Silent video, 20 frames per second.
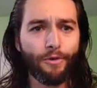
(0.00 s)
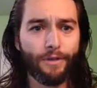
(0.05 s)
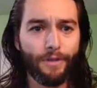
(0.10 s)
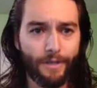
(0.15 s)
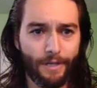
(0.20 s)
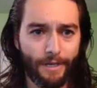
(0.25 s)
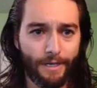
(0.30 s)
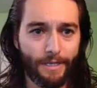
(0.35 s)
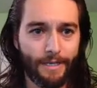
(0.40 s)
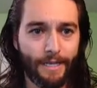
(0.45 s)

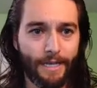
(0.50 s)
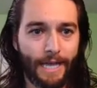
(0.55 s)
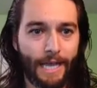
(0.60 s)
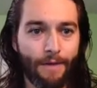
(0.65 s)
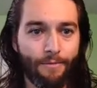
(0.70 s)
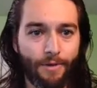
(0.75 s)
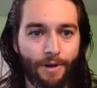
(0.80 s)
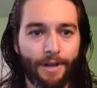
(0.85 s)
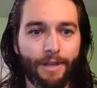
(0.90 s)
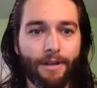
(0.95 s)
good
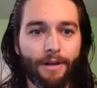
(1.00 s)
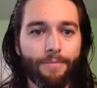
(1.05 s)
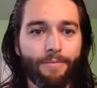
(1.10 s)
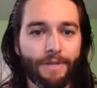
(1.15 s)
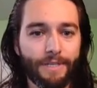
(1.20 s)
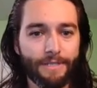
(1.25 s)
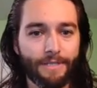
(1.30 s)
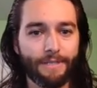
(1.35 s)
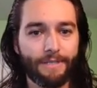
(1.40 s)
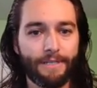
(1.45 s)
at running our
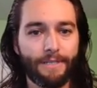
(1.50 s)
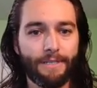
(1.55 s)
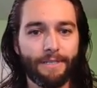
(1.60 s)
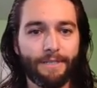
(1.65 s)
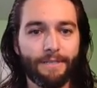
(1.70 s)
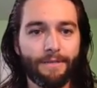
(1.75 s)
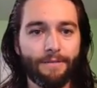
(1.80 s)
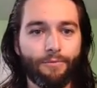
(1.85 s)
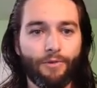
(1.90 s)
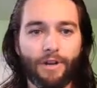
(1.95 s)

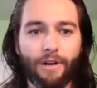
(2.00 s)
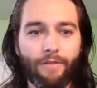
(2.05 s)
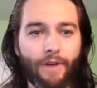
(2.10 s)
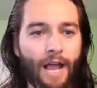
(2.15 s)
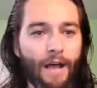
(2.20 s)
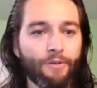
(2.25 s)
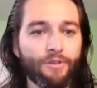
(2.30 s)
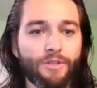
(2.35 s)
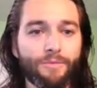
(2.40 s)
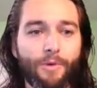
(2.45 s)
businesses, whatever,
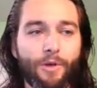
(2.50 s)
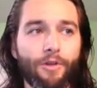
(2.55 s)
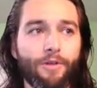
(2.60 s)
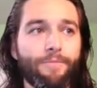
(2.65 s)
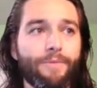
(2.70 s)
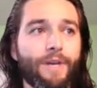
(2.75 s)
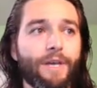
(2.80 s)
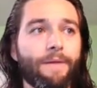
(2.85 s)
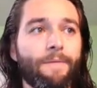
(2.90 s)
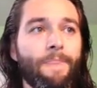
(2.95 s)
how small
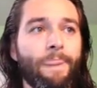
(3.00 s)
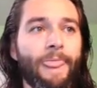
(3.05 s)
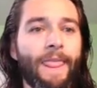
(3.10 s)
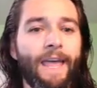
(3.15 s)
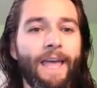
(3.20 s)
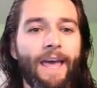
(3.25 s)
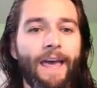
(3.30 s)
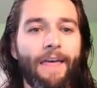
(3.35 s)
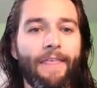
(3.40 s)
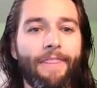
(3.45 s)
or big,
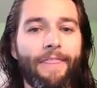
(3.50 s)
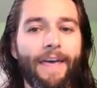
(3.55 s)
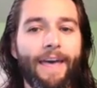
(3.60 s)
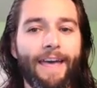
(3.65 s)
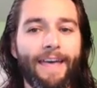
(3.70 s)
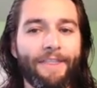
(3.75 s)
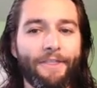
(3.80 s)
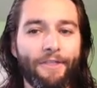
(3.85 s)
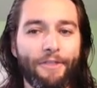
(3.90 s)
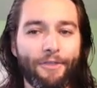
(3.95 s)

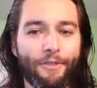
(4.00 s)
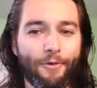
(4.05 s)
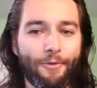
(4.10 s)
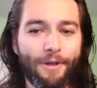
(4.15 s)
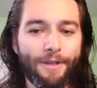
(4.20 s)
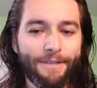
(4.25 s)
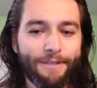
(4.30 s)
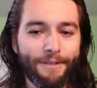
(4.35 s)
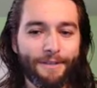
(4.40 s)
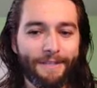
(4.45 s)
that the
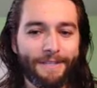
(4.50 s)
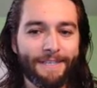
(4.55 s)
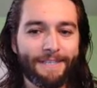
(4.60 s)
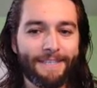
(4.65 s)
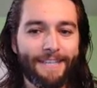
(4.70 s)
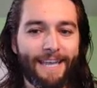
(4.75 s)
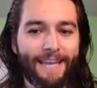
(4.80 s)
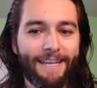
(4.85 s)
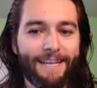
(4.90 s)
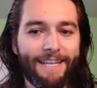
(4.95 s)
rest of the
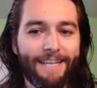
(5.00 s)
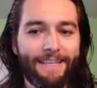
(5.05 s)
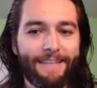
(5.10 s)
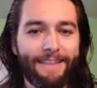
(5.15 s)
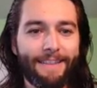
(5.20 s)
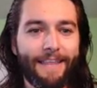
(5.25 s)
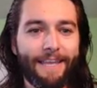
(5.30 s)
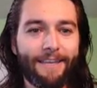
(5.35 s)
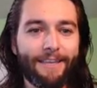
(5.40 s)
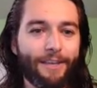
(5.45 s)
society,
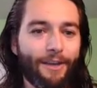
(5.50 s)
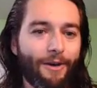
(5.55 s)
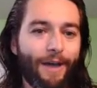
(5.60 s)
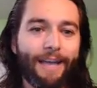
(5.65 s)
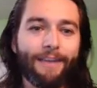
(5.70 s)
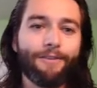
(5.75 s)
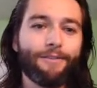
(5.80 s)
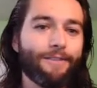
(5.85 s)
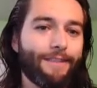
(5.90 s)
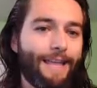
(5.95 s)
they could go,
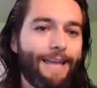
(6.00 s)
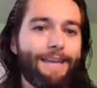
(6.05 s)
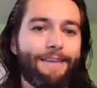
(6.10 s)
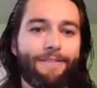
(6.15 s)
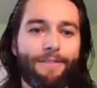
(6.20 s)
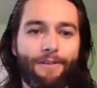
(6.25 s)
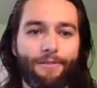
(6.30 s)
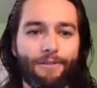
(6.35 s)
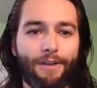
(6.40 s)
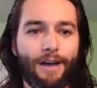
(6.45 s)
I don't
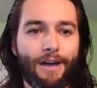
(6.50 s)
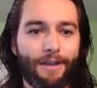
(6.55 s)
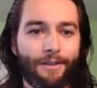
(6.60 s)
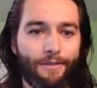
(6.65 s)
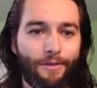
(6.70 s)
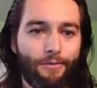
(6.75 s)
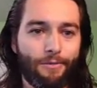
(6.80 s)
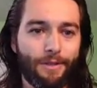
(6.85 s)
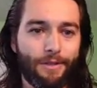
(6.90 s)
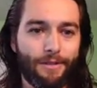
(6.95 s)
like their
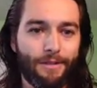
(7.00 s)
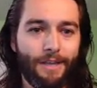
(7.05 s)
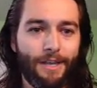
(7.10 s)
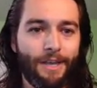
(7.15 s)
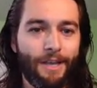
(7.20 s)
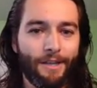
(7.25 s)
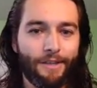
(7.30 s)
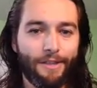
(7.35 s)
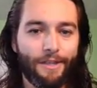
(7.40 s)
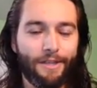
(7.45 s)
God and
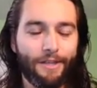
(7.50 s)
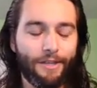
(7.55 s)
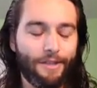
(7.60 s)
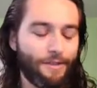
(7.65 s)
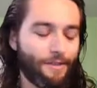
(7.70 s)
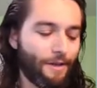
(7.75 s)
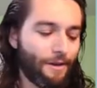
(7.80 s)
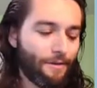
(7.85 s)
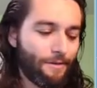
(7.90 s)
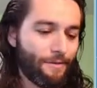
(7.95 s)

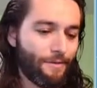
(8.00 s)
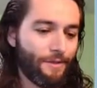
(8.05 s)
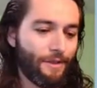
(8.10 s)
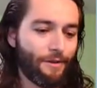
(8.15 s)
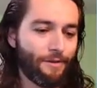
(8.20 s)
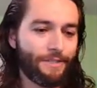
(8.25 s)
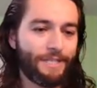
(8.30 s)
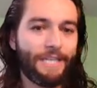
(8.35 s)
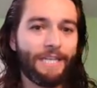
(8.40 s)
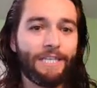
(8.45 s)

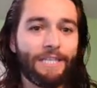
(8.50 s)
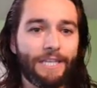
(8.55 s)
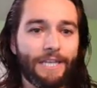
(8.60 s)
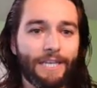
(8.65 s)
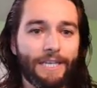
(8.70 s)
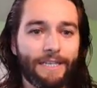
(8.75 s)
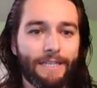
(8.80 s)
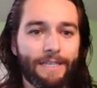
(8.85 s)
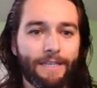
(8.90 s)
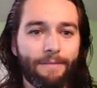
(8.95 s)
their
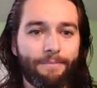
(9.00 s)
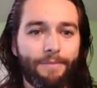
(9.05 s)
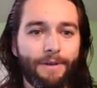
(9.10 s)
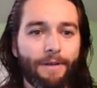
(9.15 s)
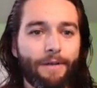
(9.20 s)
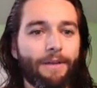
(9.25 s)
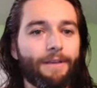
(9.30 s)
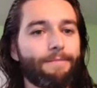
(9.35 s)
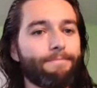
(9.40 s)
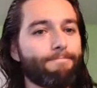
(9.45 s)
teachings,
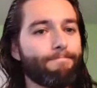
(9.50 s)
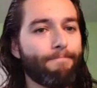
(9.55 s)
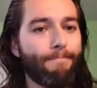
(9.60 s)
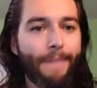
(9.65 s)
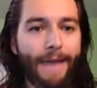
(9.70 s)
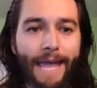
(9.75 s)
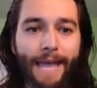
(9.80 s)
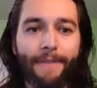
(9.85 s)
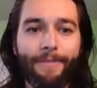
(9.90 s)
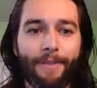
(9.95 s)
but
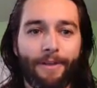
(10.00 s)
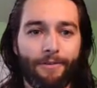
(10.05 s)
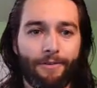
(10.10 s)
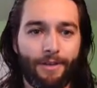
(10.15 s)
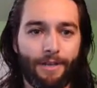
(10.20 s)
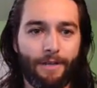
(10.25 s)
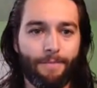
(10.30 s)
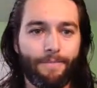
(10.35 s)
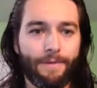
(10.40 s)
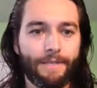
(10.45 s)
man, they're
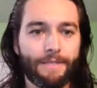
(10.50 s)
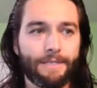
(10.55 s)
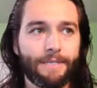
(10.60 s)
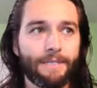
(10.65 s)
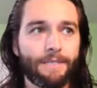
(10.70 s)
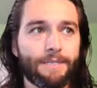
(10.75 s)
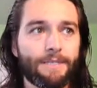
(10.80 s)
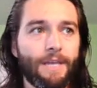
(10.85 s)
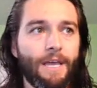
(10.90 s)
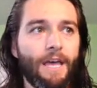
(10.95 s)
good at
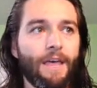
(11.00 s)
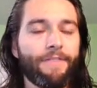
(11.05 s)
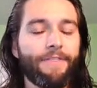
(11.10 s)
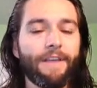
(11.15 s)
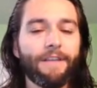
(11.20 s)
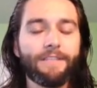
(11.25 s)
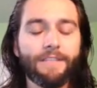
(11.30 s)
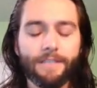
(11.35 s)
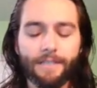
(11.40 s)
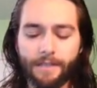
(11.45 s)
business.
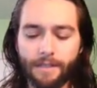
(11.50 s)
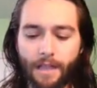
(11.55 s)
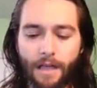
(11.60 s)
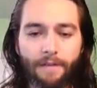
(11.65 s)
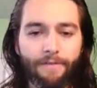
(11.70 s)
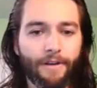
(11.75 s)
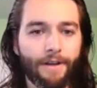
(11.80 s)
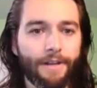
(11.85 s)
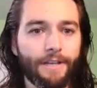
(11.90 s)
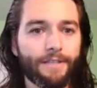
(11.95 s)
They just
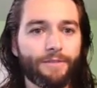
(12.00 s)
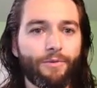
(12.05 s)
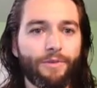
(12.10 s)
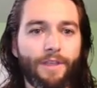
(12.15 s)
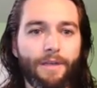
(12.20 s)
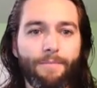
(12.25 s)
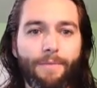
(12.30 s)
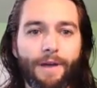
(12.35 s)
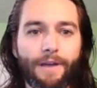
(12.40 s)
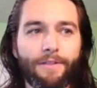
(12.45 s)
love on us. When
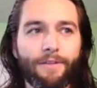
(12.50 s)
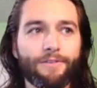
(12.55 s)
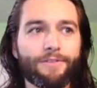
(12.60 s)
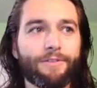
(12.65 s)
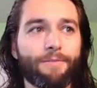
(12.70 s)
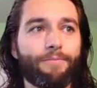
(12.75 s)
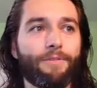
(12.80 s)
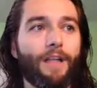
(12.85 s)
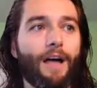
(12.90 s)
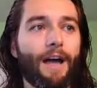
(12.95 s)
they buy their
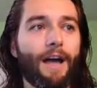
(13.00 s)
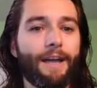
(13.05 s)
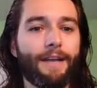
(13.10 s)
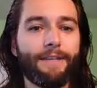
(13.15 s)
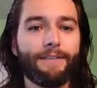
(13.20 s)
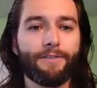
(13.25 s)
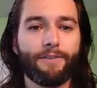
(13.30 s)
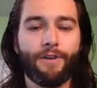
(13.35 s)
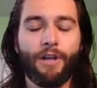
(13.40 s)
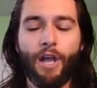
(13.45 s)

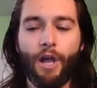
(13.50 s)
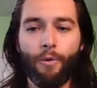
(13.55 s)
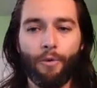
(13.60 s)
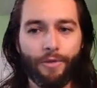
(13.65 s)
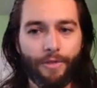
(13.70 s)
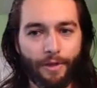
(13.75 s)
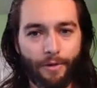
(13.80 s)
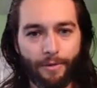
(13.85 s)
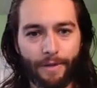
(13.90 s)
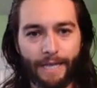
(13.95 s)
supplies or when
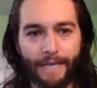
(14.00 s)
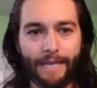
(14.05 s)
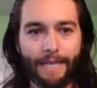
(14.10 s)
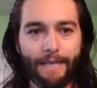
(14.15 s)
they're